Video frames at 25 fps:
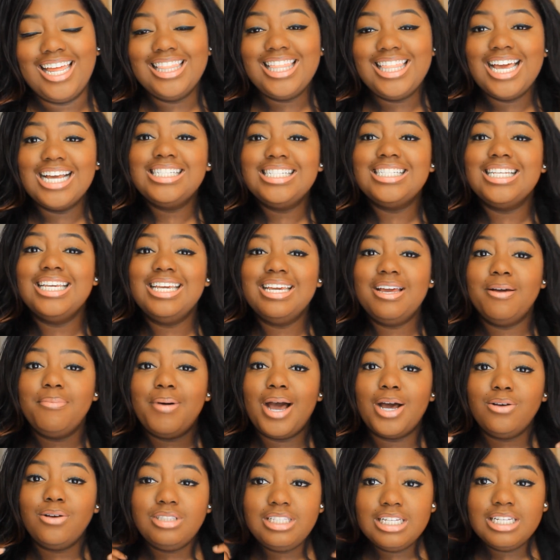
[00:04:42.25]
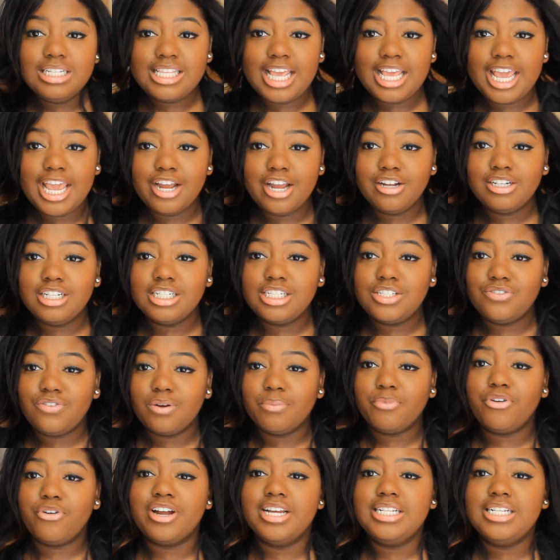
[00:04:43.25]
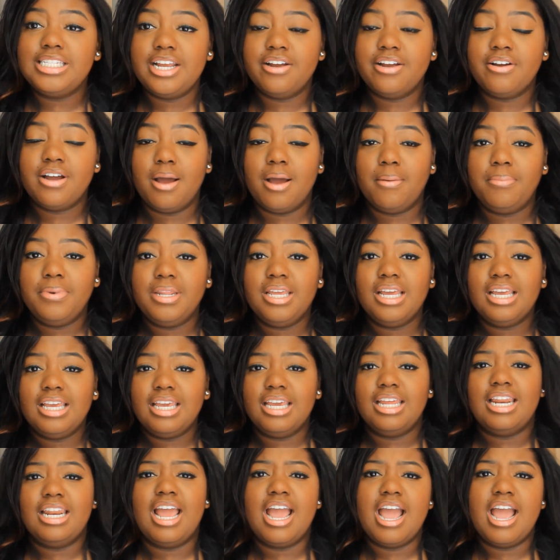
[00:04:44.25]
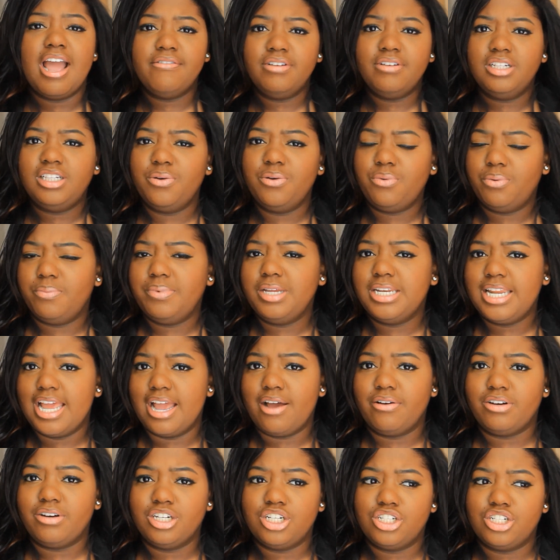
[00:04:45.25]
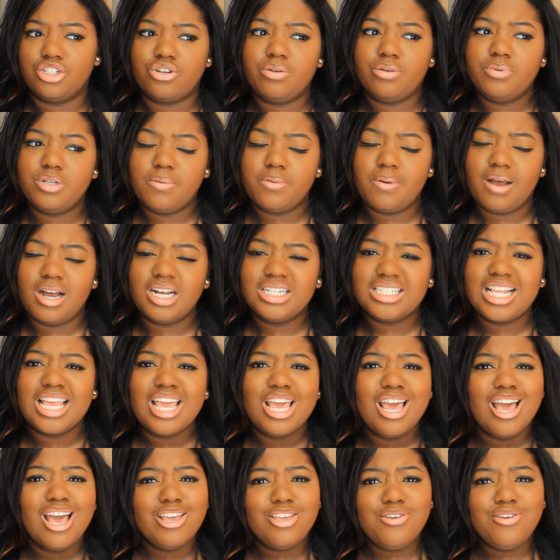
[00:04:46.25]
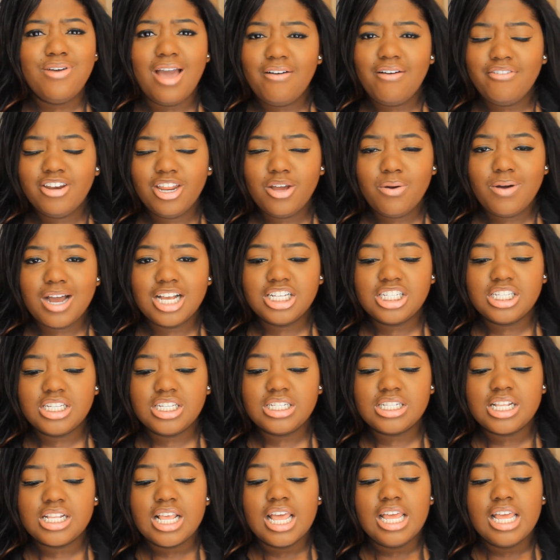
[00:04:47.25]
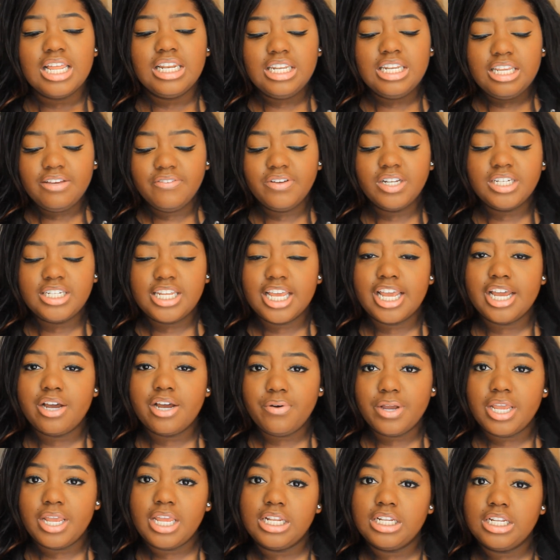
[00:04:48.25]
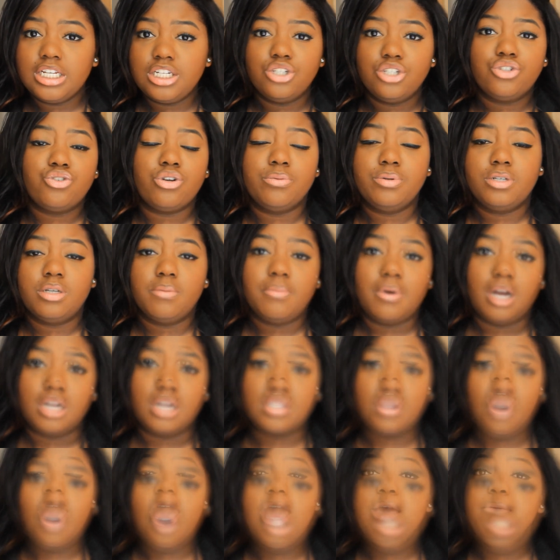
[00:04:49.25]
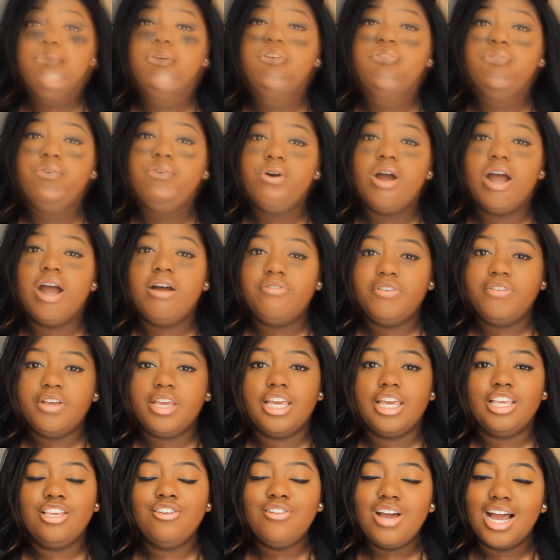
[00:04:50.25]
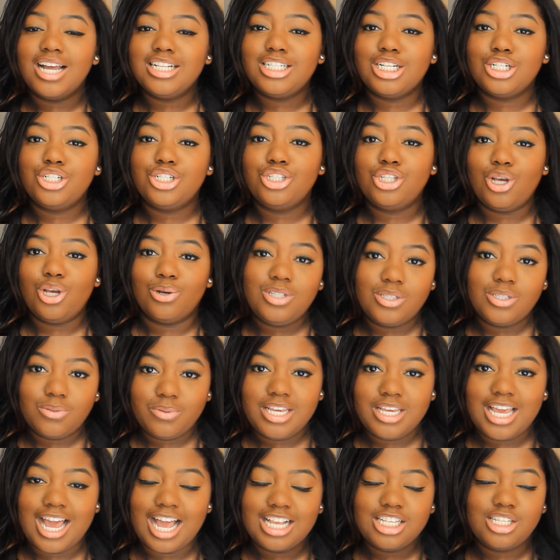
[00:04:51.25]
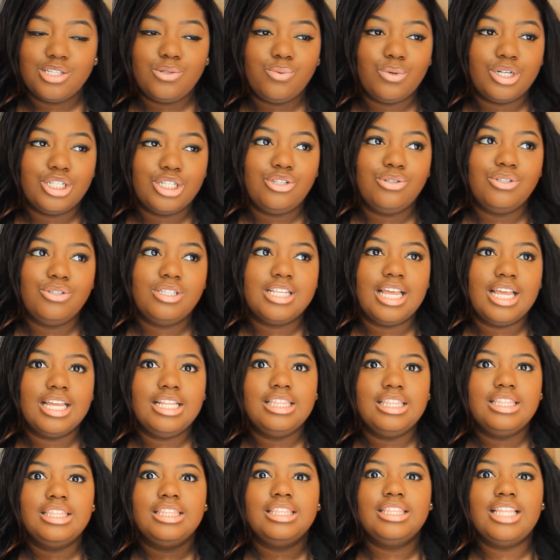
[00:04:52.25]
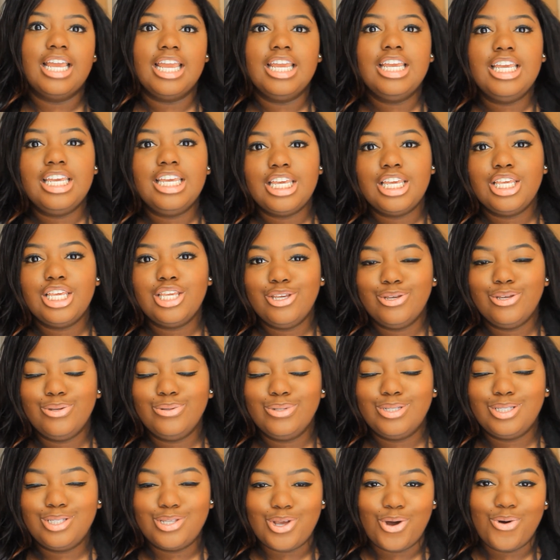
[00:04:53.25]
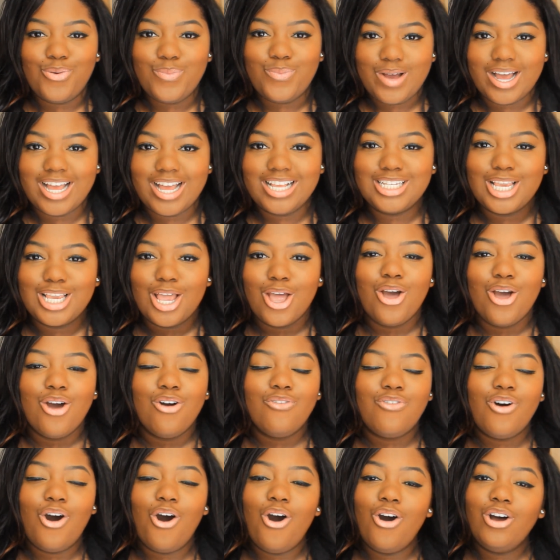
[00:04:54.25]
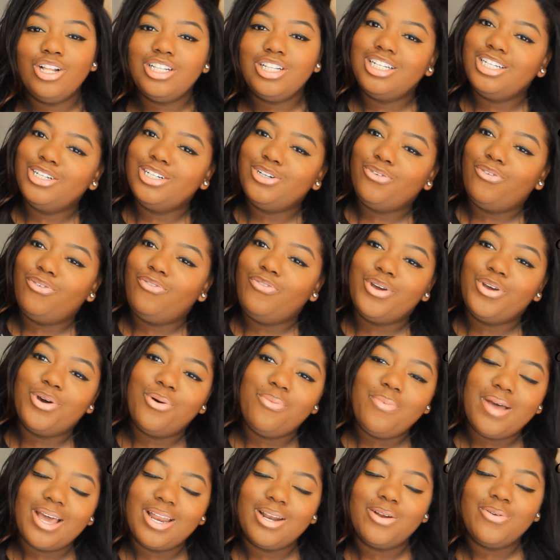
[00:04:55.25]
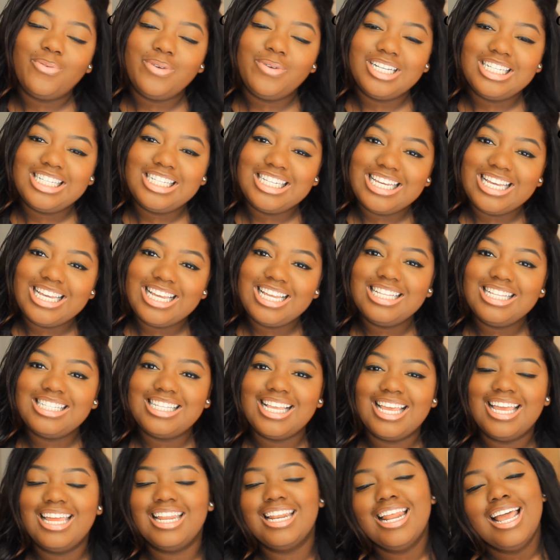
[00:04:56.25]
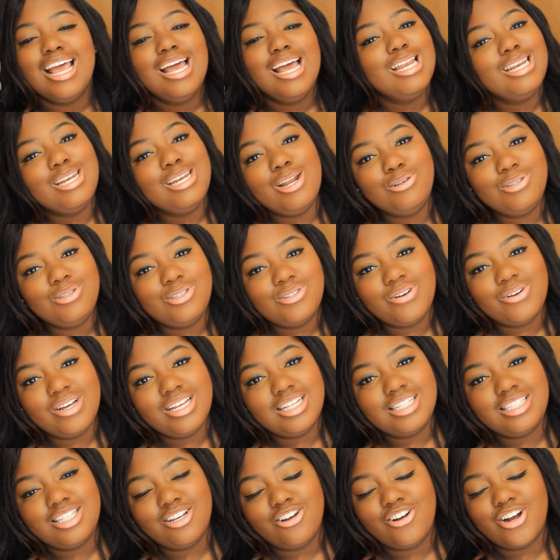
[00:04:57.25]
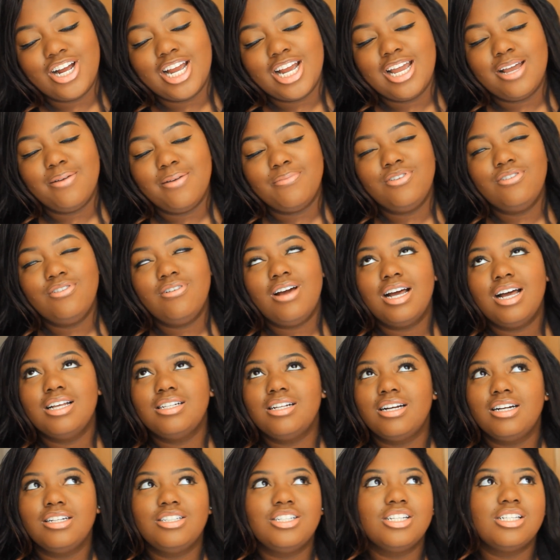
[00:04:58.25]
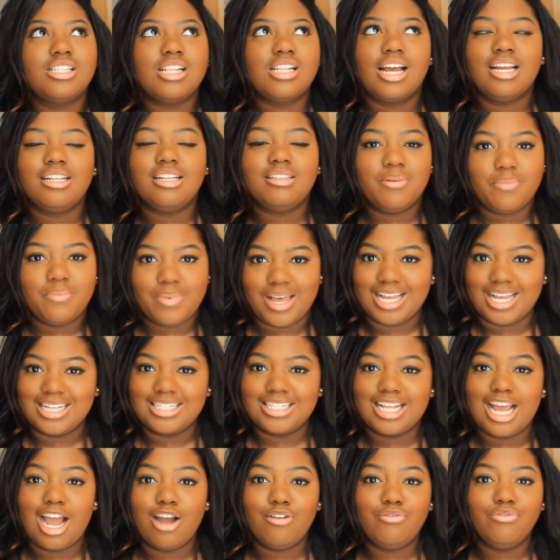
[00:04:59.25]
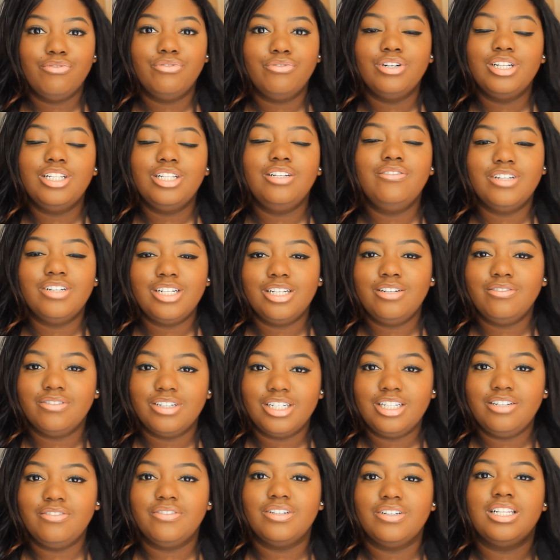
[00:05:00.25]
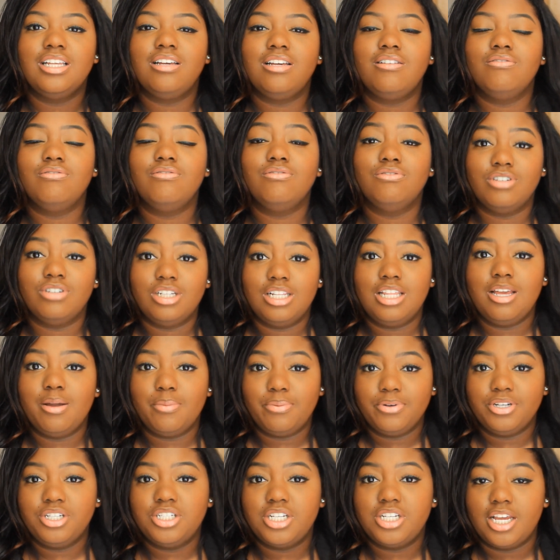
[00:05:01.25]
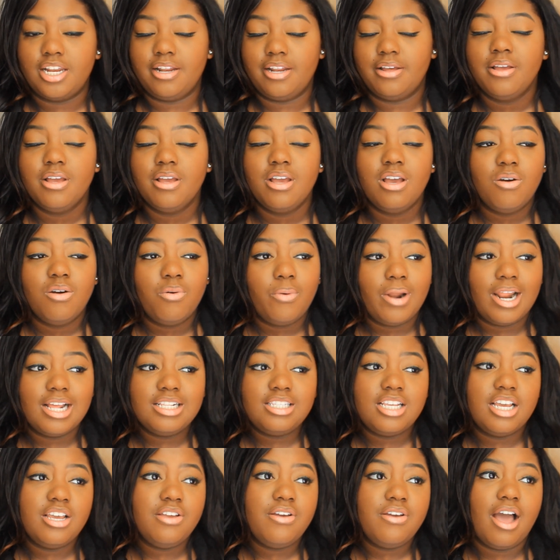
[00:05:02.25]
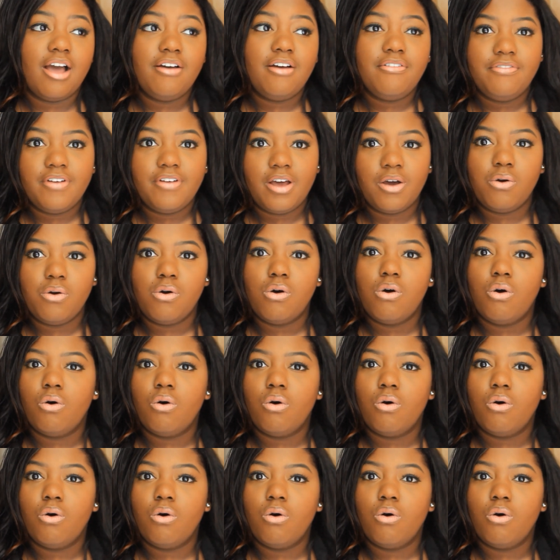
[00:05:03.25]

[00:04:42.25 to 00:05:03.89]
that's it about this hair this is from grace hair company again everything will be down in the description box you have any questions leave it down in the description box also and before i forget you guys are so sweet i just want to say thank you so much for all the little feel better wishes and notes on Instagram. You guys are just like the best. I really, really, really, really, really appreciate it. When I tell you I felt